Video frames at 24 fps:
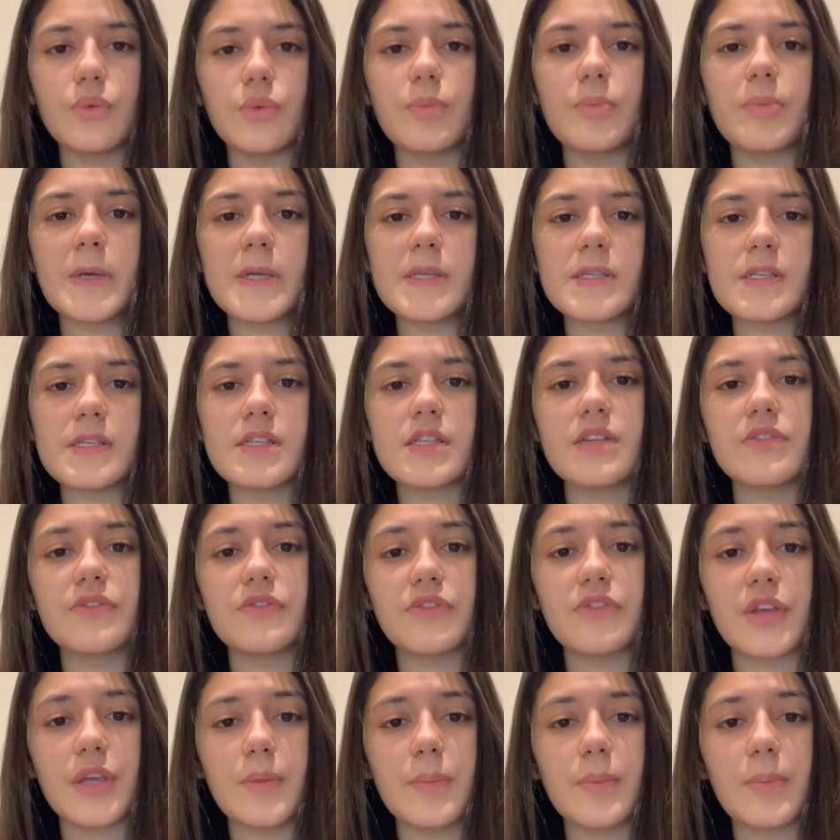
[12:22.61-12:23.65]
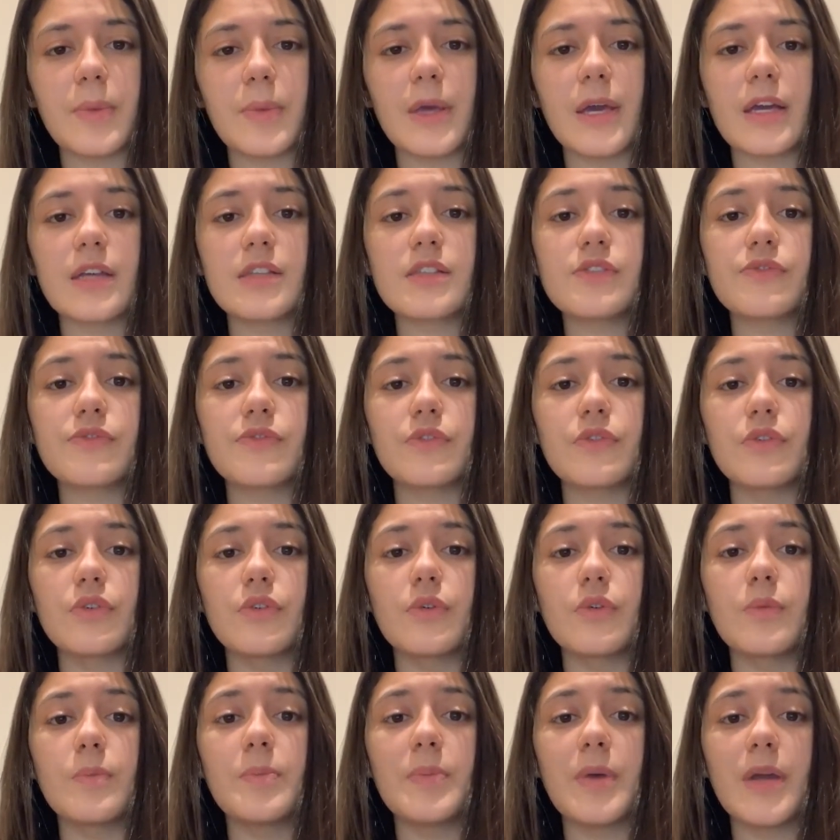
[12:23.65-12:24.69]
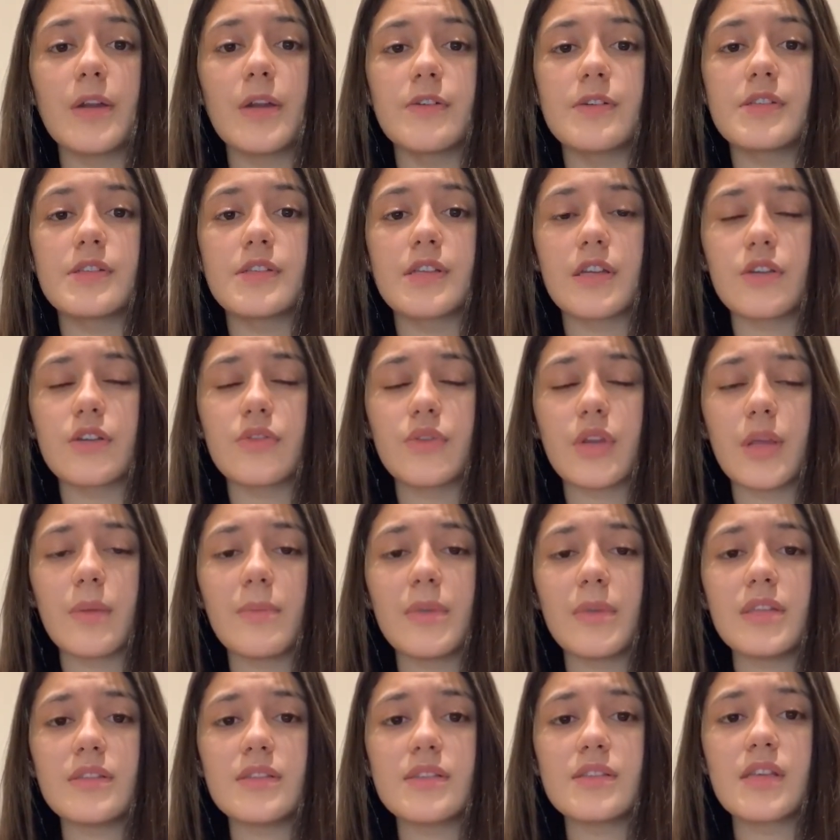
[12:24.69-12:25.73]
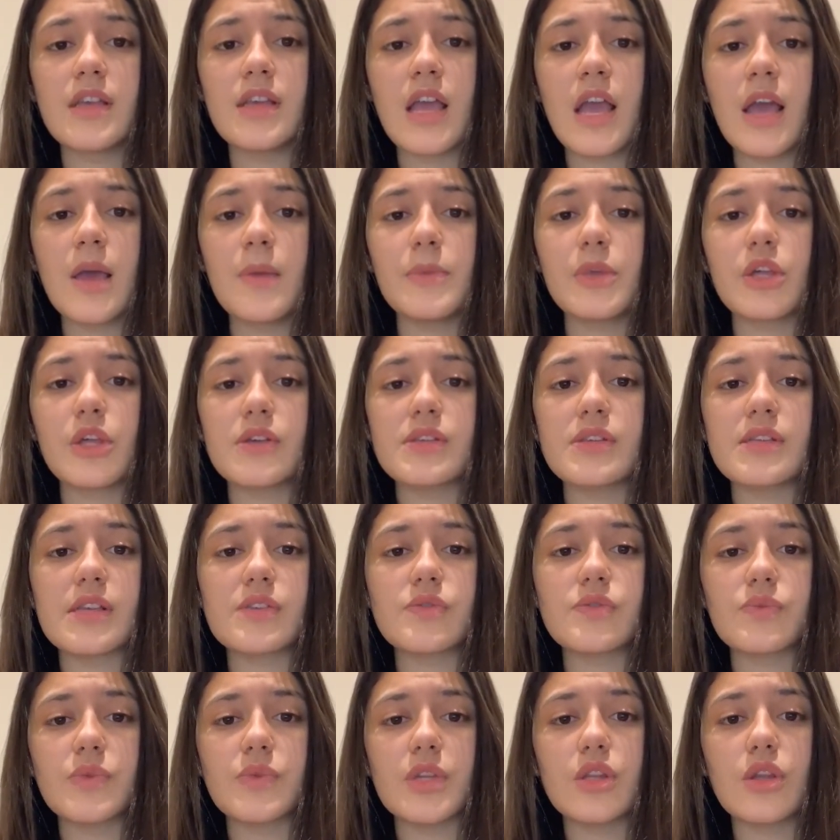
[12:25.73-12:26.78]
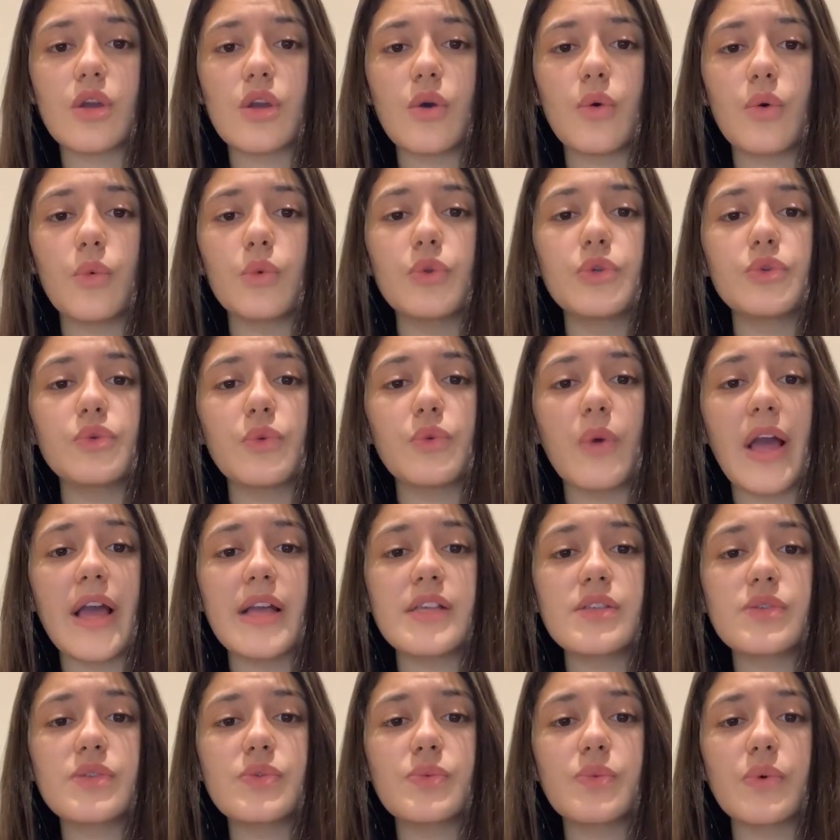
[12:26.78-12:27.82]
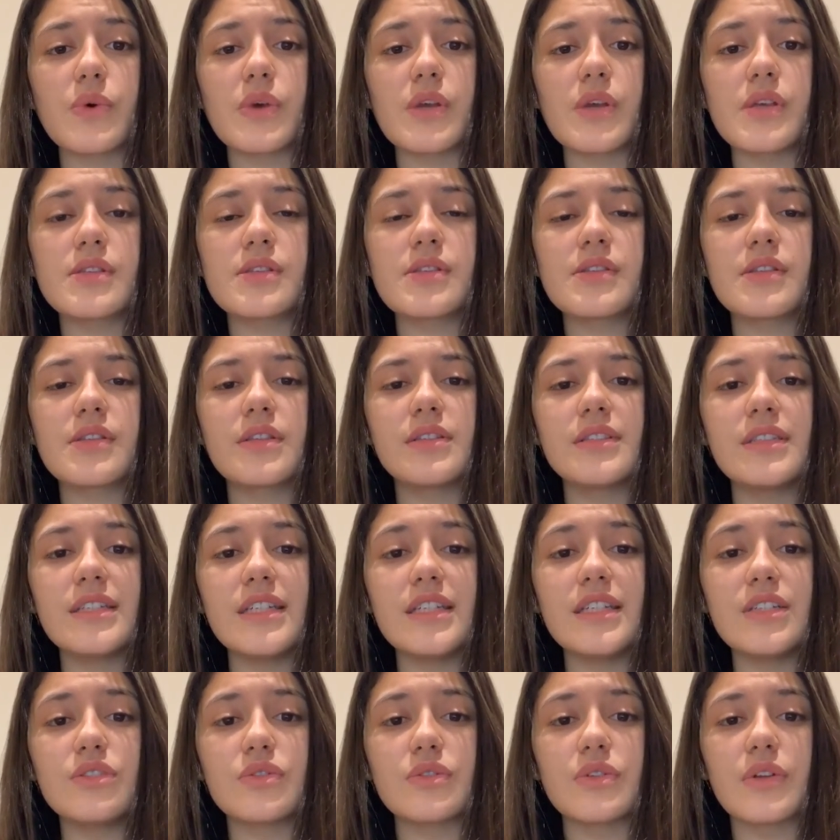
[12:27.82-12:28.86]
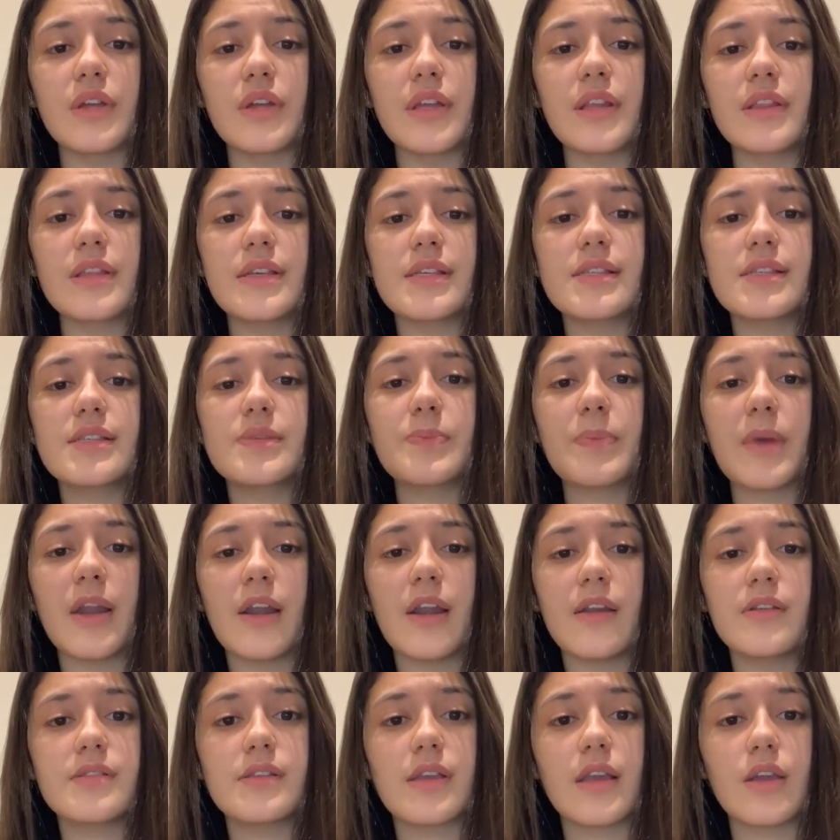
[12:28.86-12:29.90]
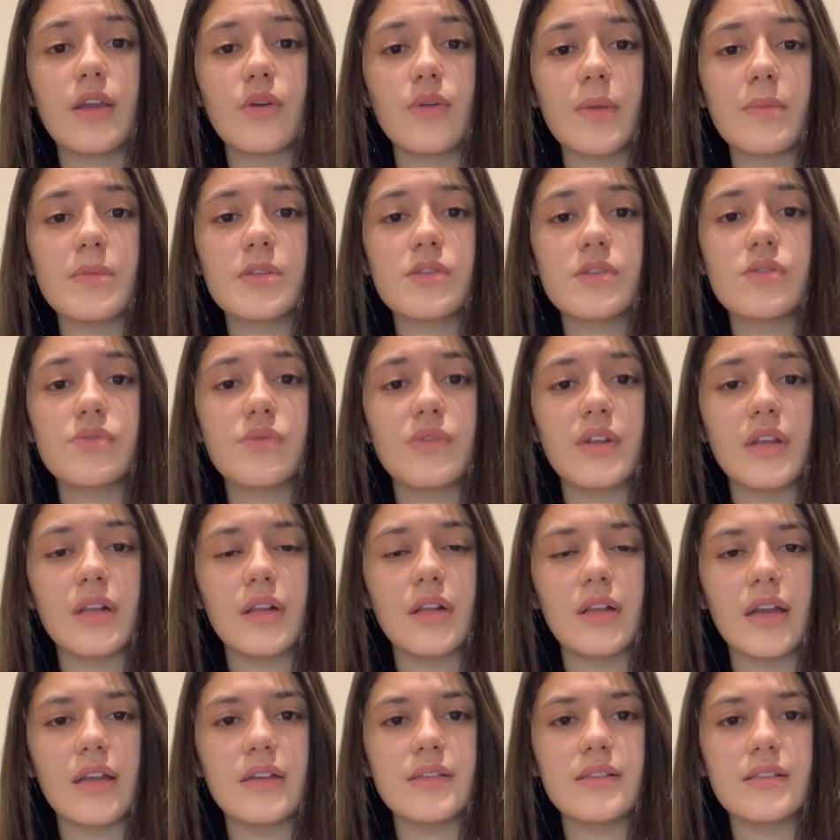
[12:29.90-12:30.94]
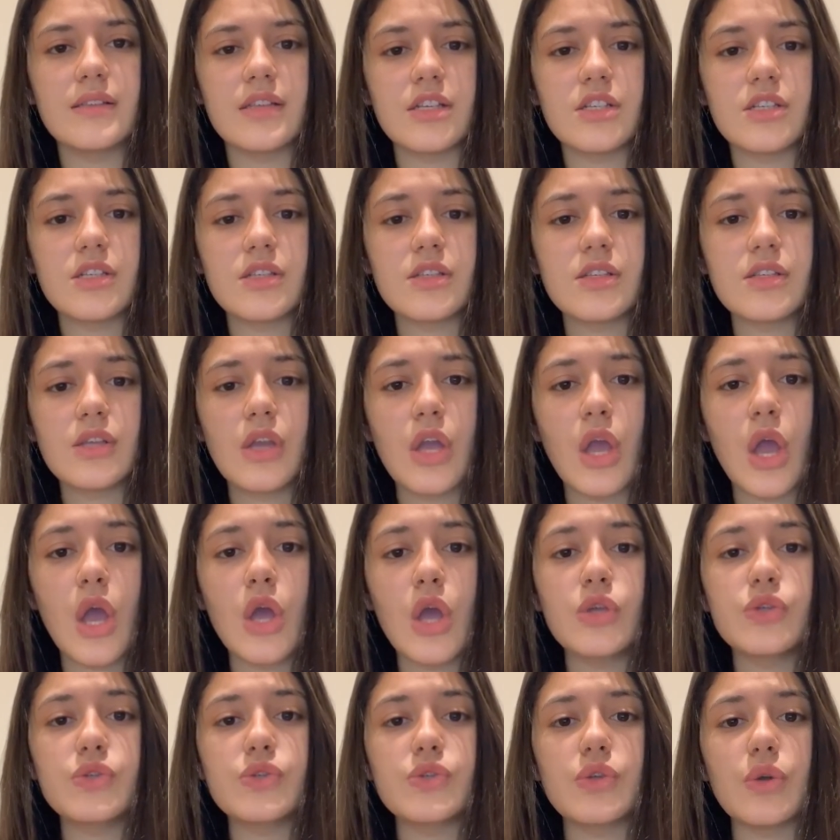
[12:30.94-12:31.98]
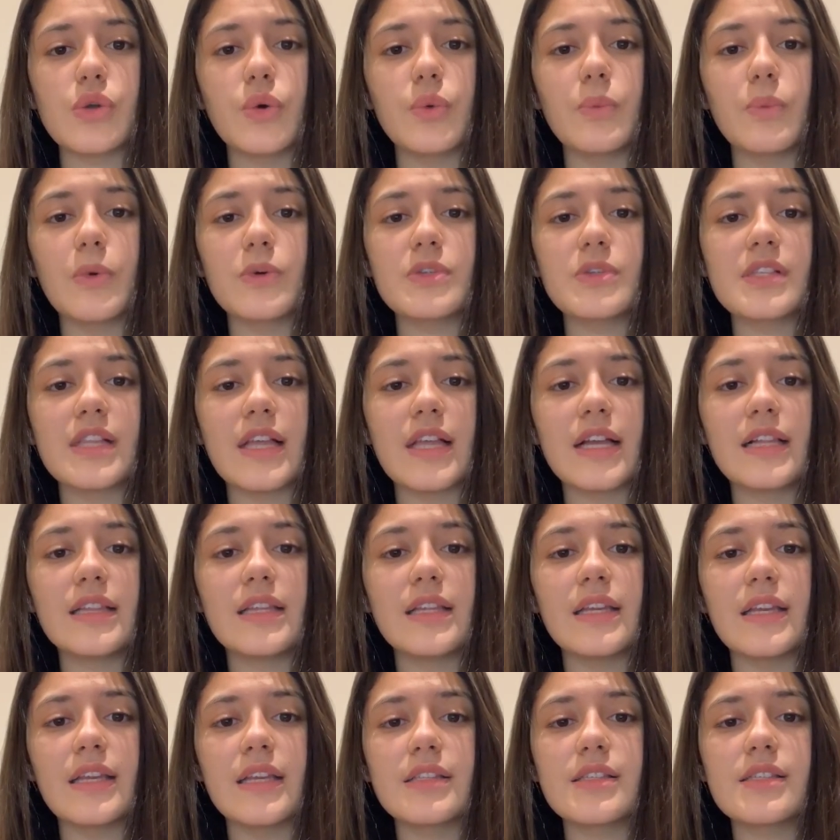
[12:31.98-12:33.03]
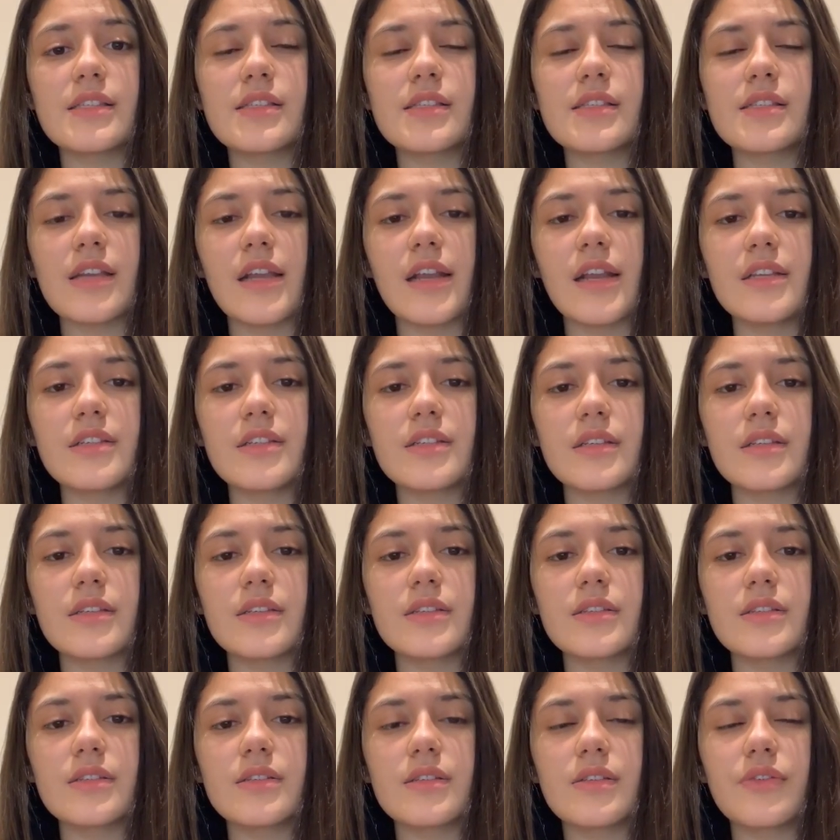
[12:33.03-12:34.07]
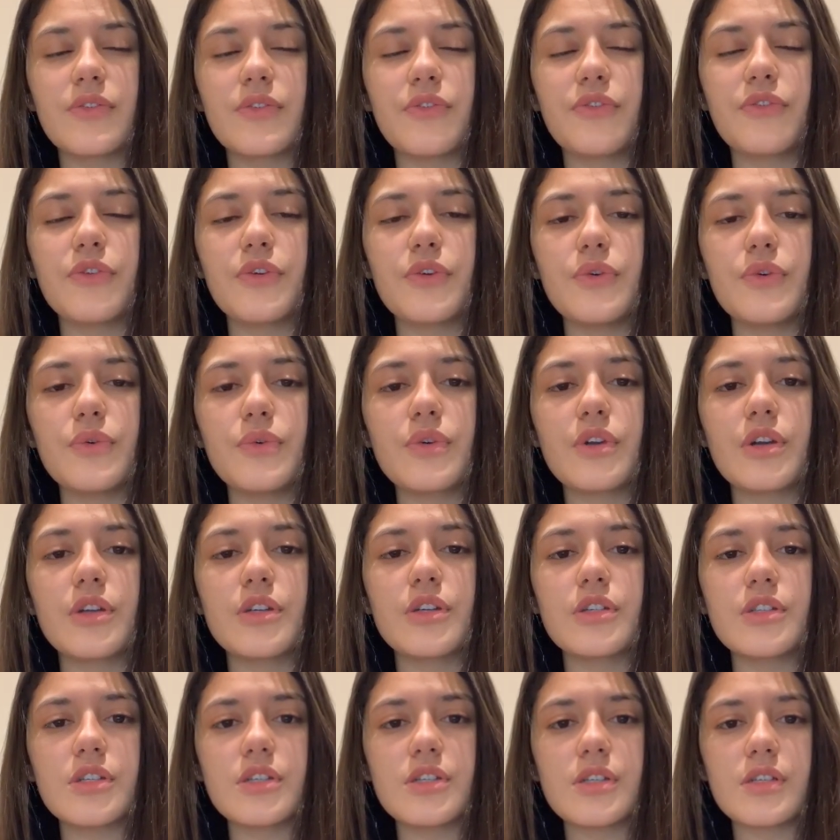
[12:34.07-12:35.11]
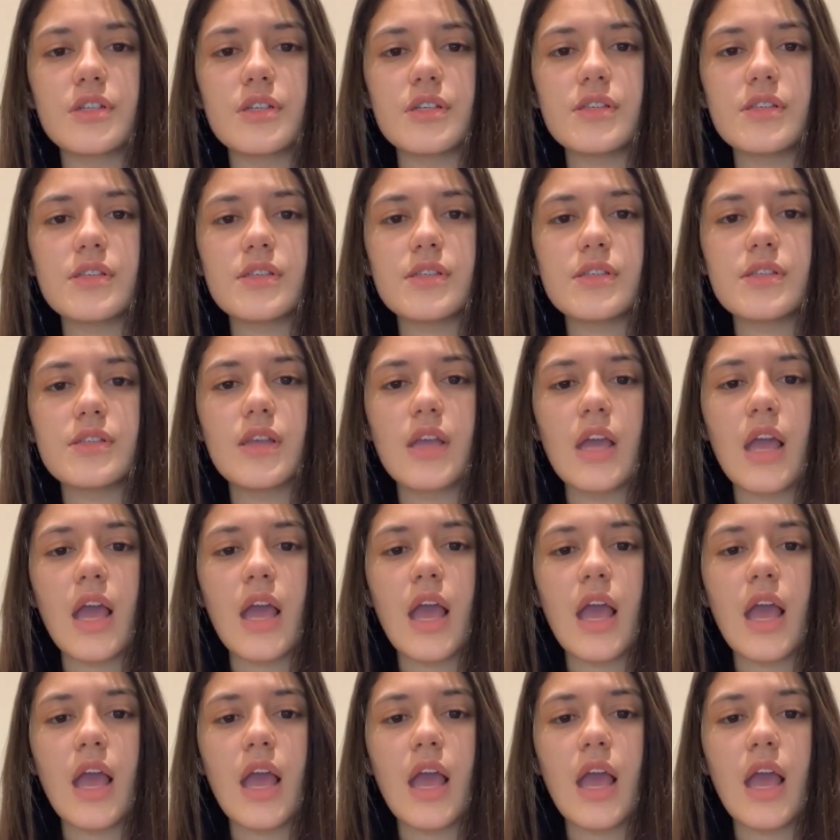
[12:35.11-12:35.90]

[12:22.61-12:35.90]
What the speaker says: positive impacts for Paris Agreement, because as we know, US was the leader in this Paris Agreement's realization, so most likely it stated few conditions,